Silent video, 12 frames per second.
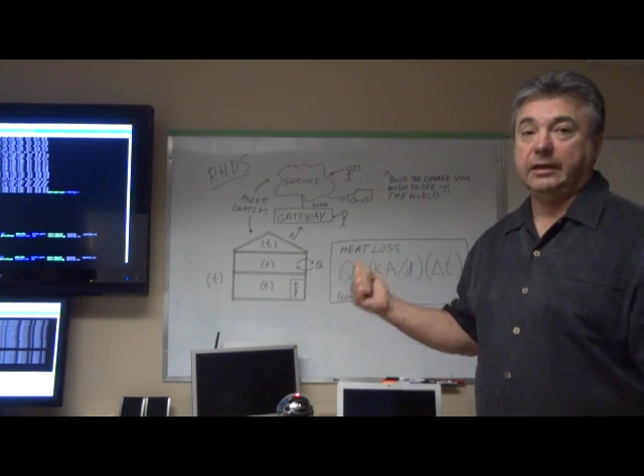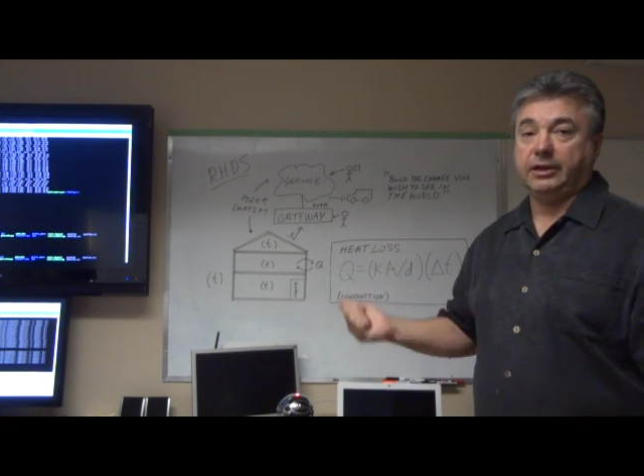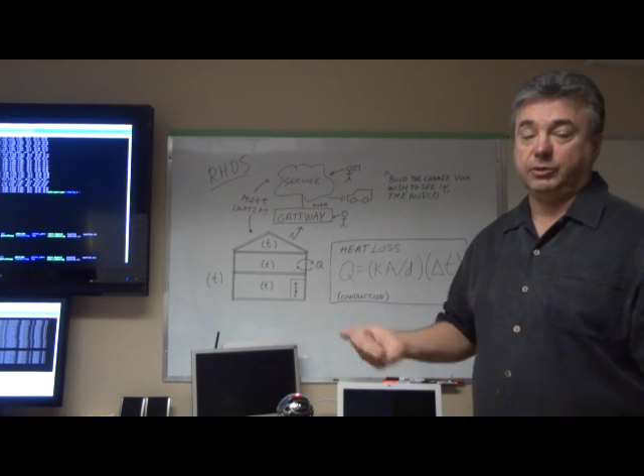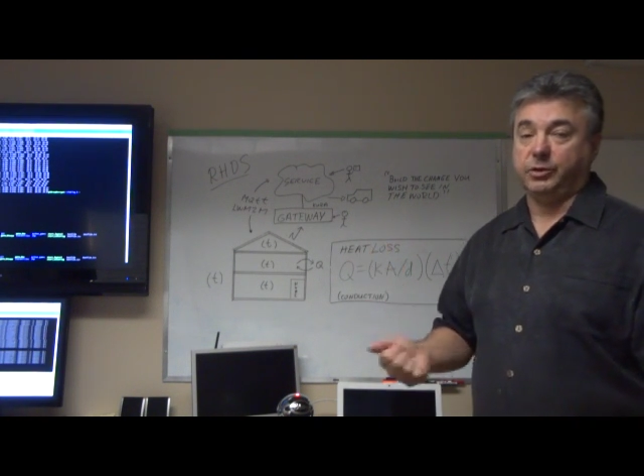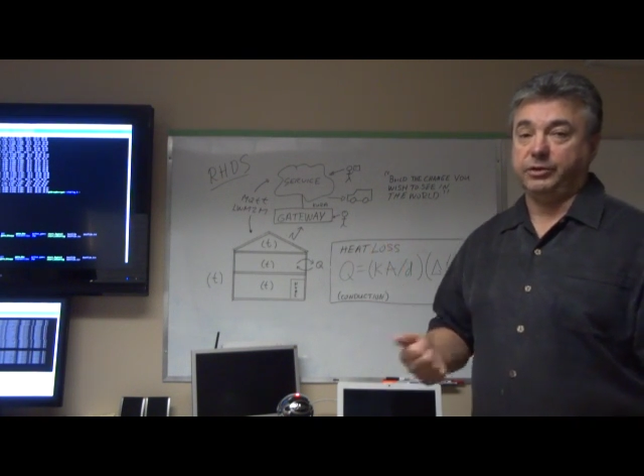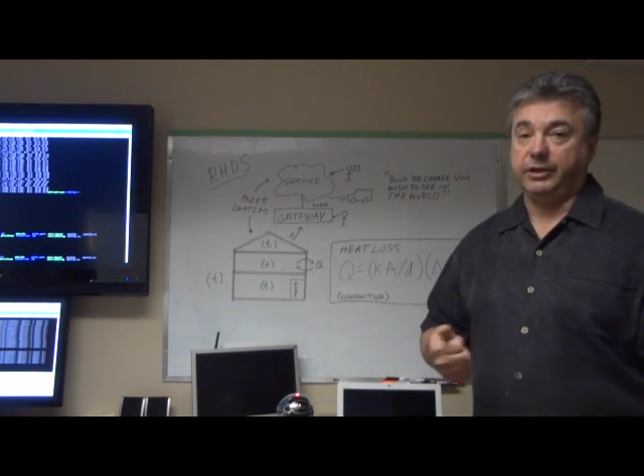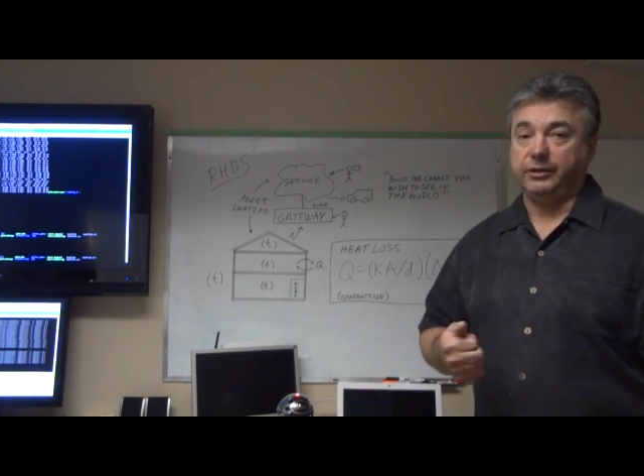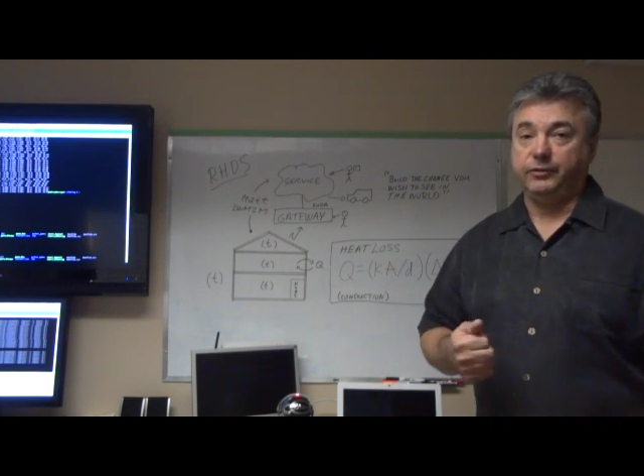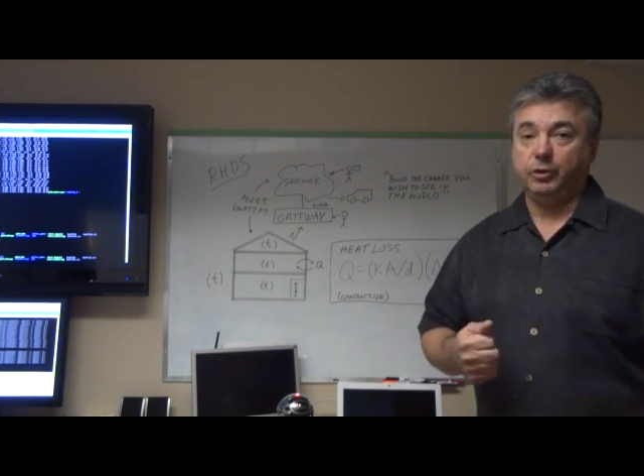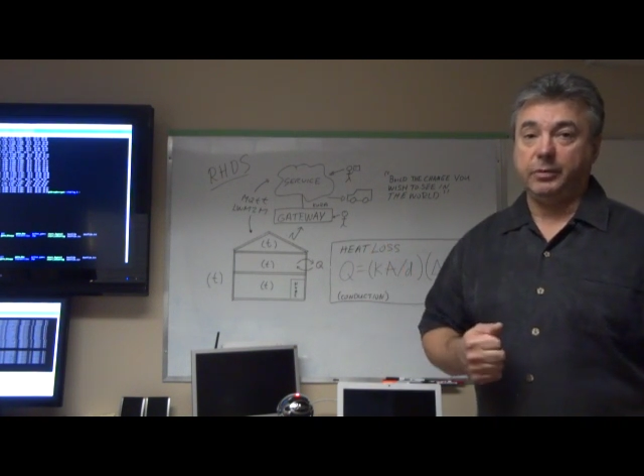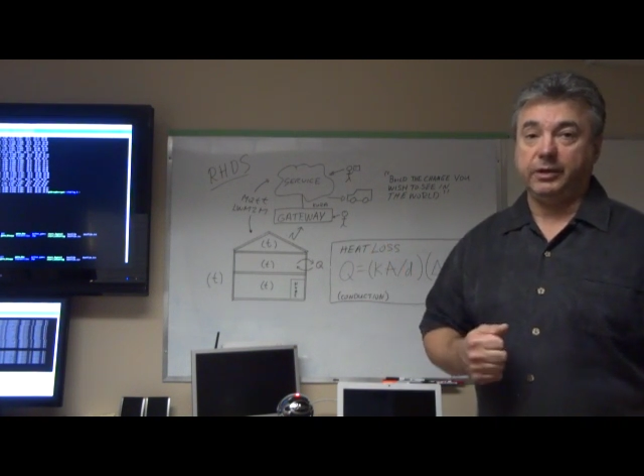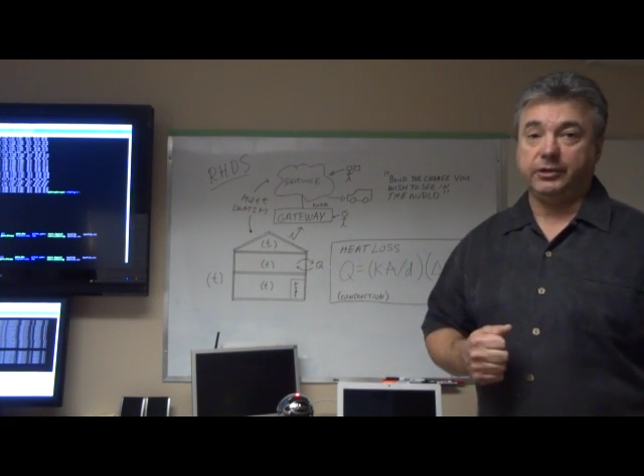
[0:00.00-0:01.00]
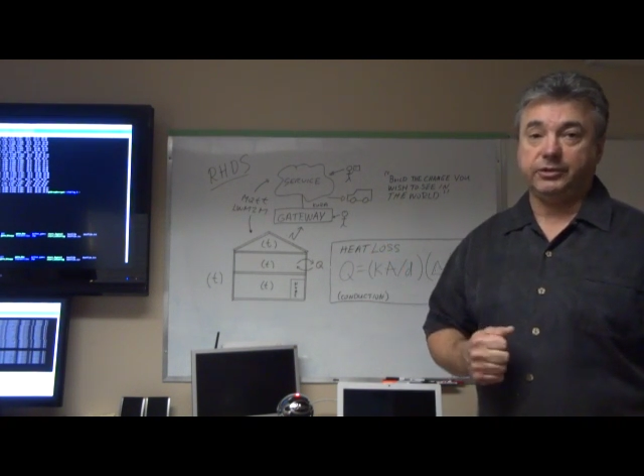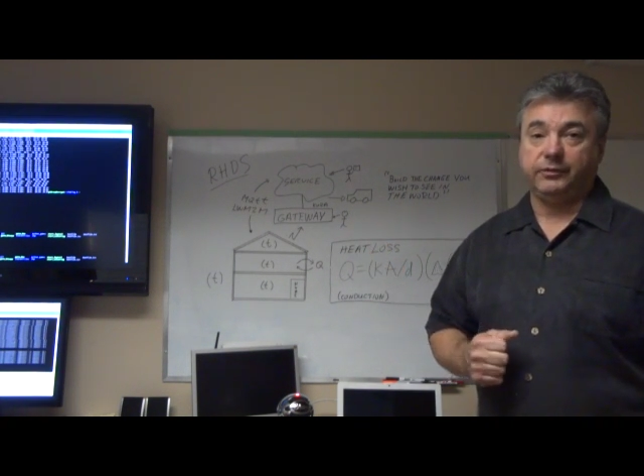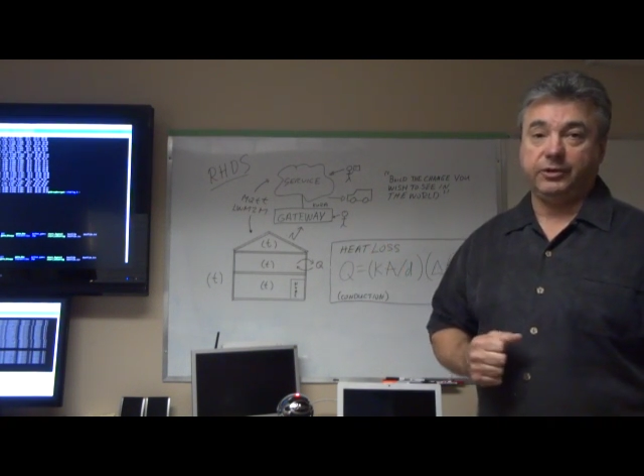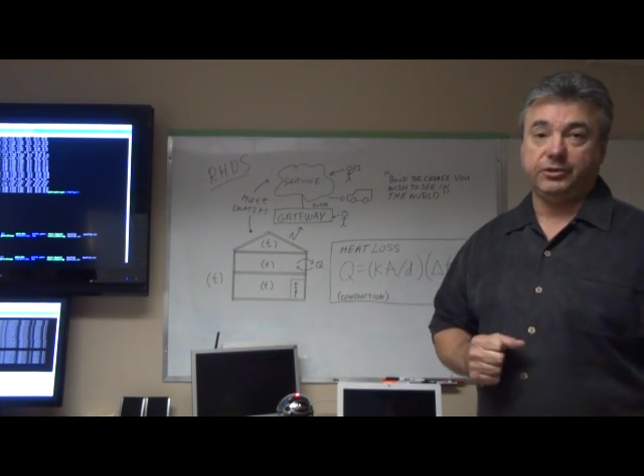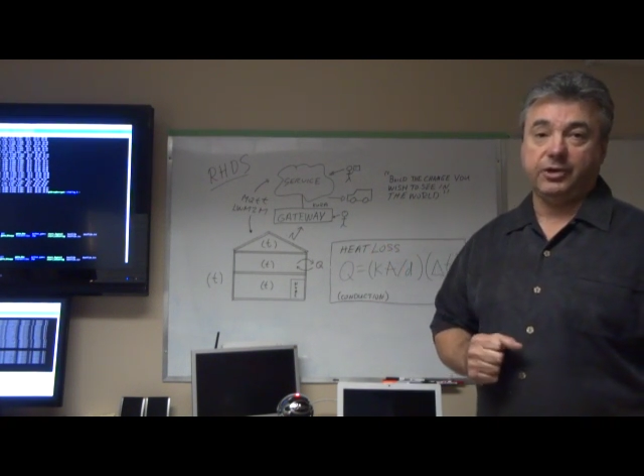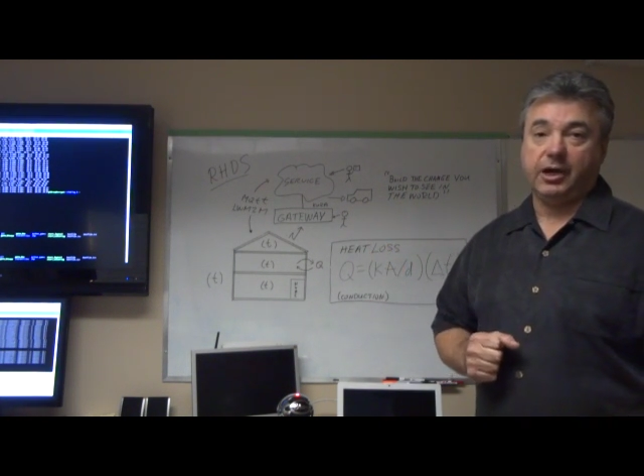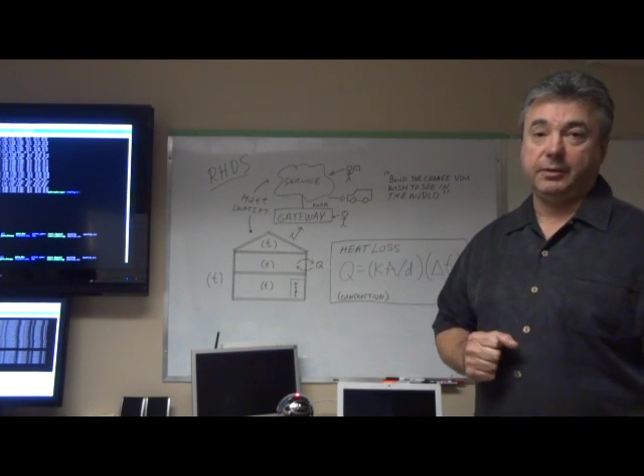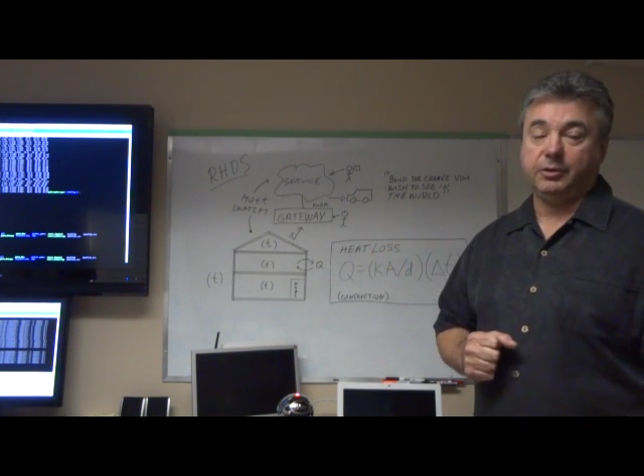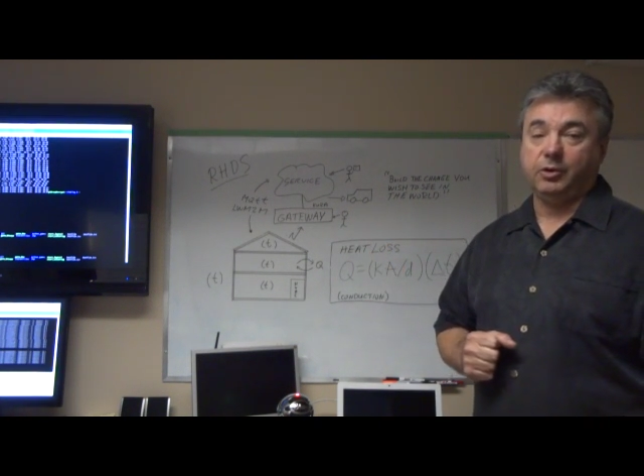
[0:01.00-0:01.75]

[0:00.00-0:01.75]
I just want to take a few minutes of your time